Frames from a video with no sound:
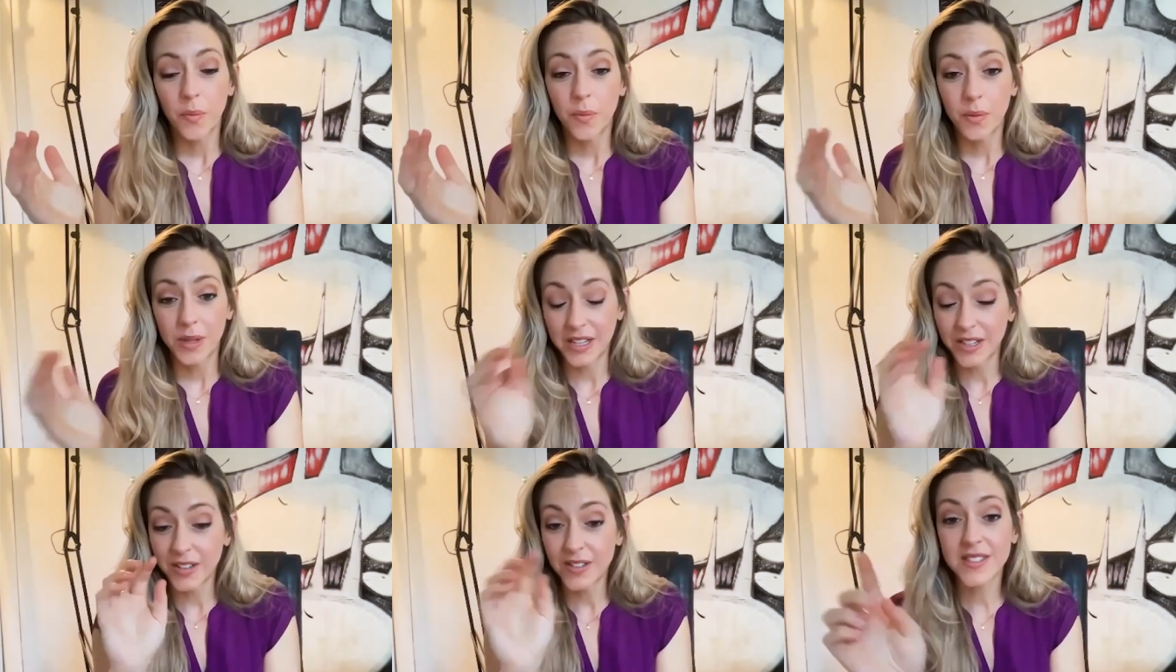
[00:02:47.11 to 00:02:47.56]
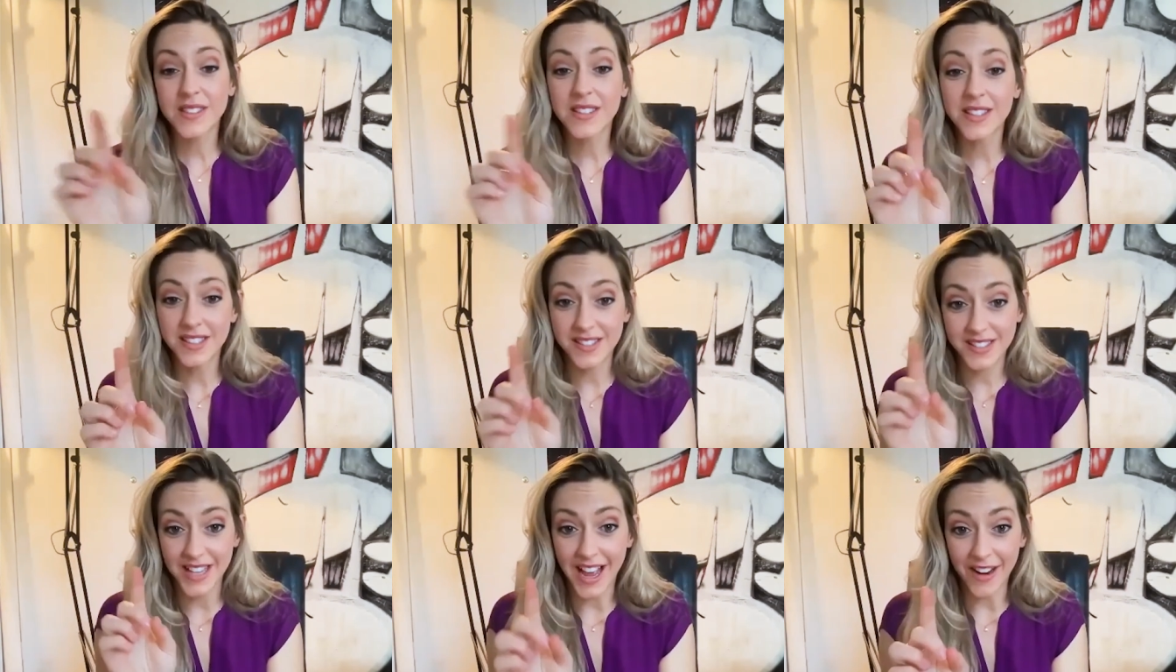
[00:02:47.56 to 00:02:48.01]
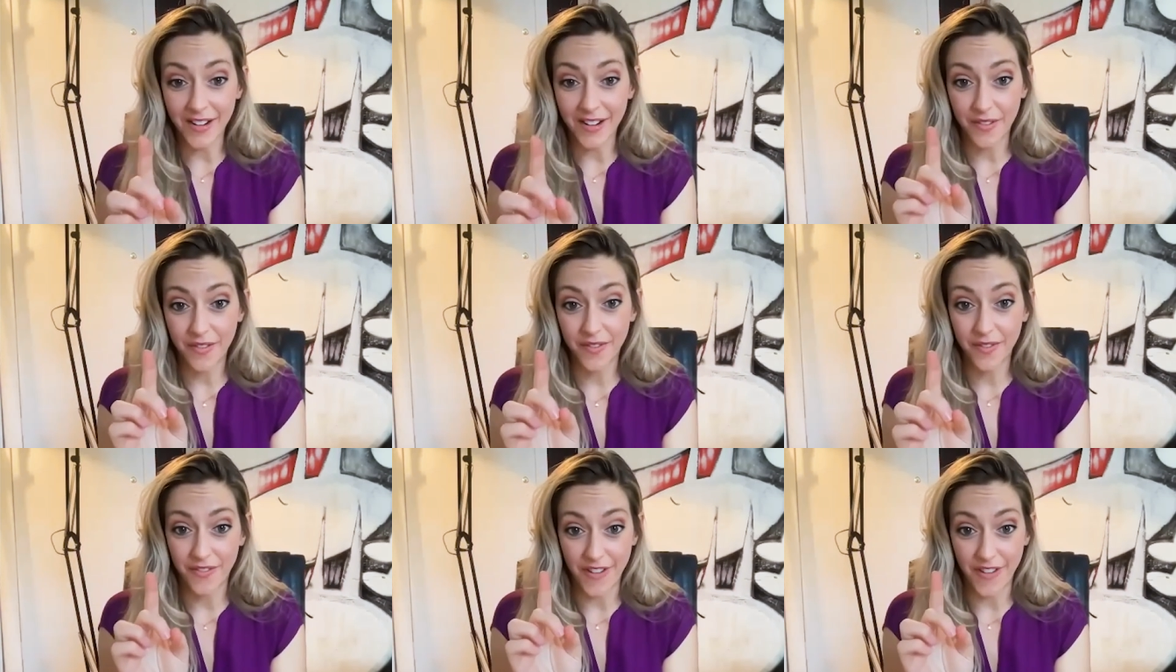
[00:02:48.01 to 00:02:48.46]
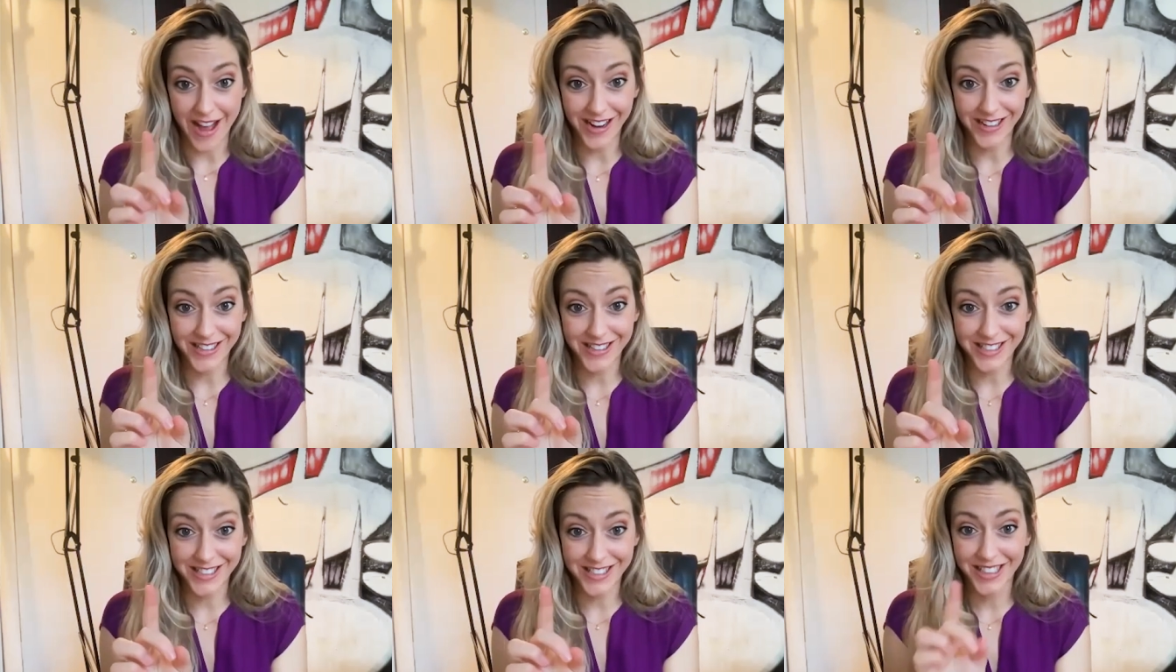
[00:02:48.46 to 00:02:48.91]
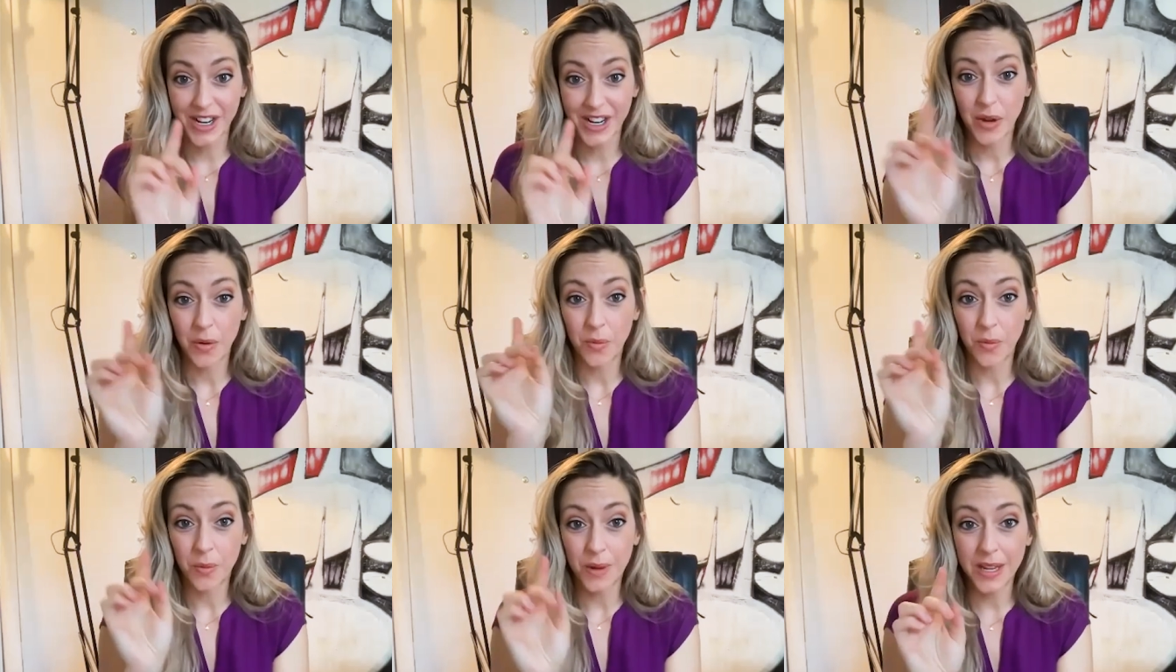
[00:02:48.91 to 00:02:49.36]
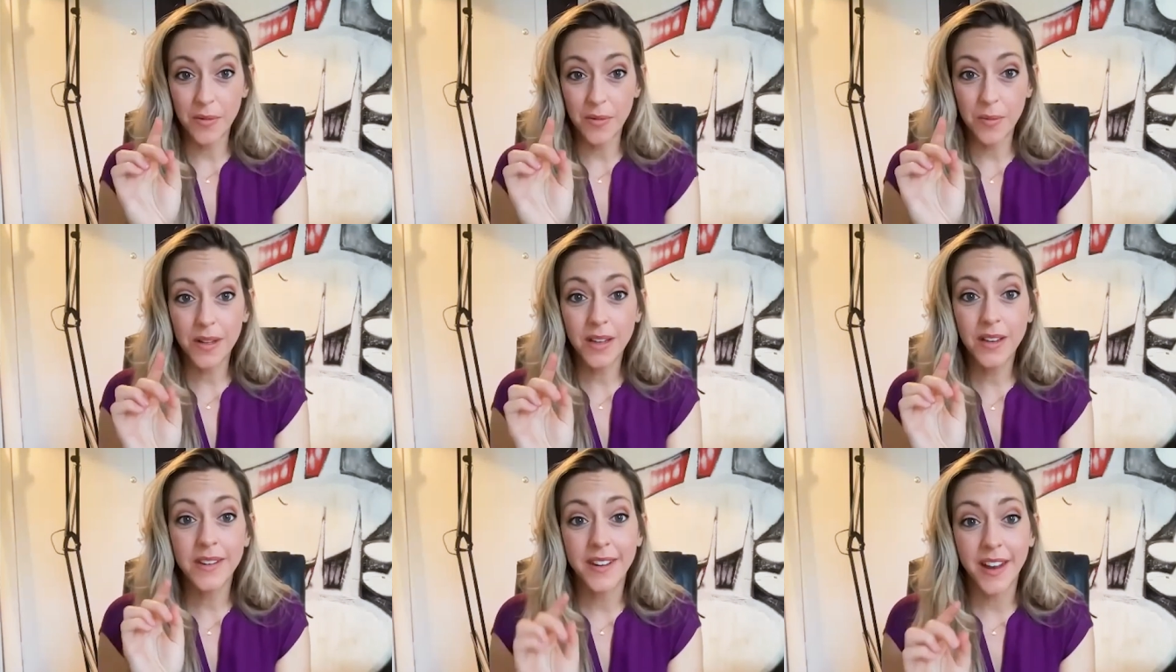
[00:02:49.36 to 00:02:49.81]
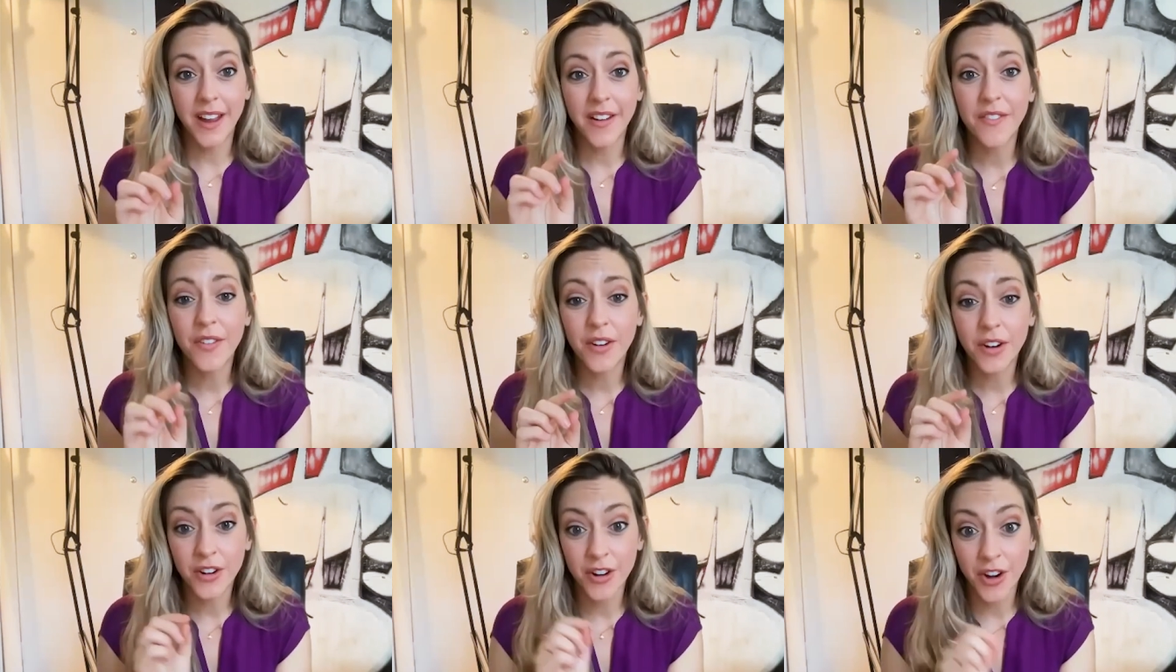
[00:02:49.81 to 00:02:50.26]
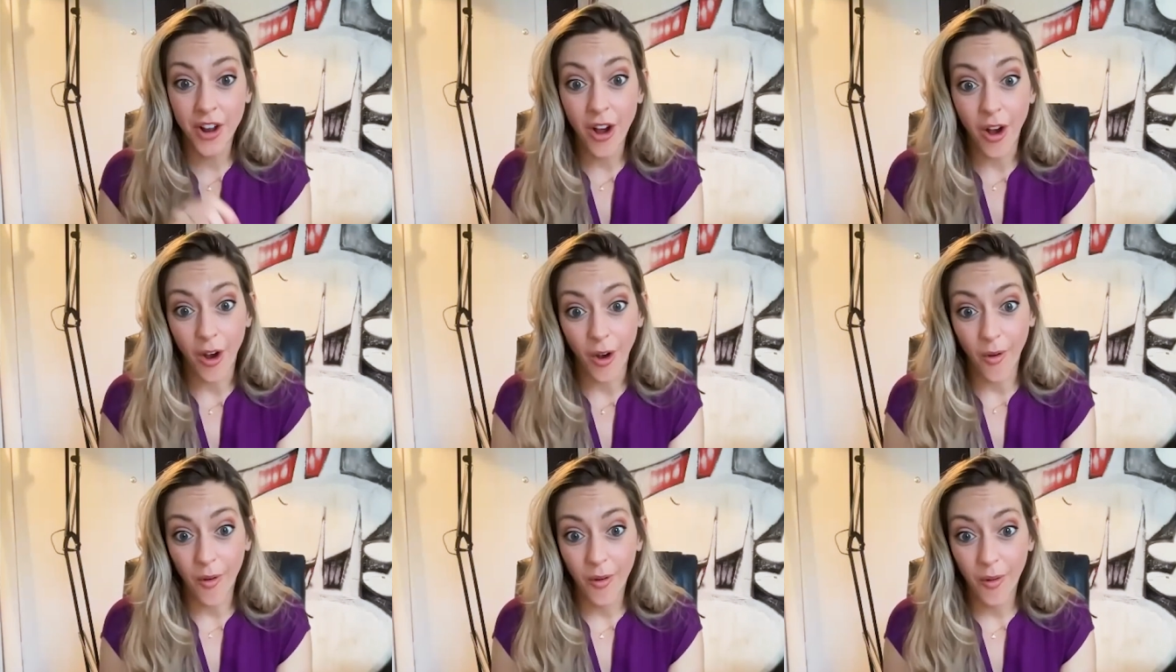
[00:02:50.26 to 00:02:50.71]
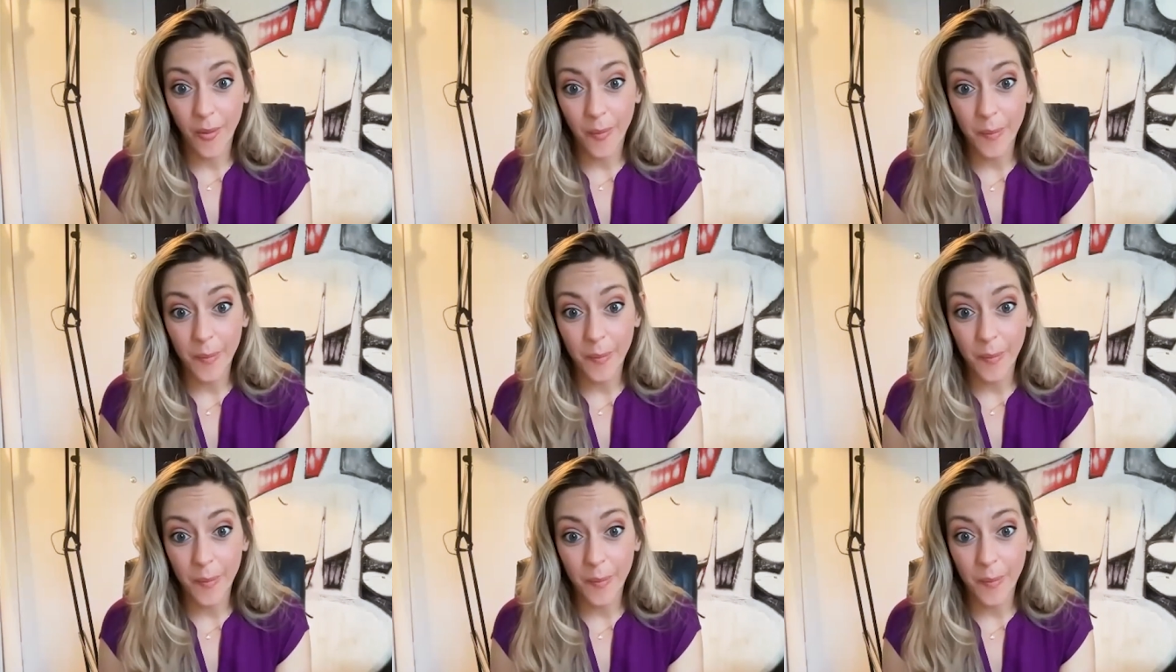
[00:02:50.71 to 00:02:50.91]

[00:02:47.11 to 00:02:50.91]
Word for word: here's the sad fact we will never know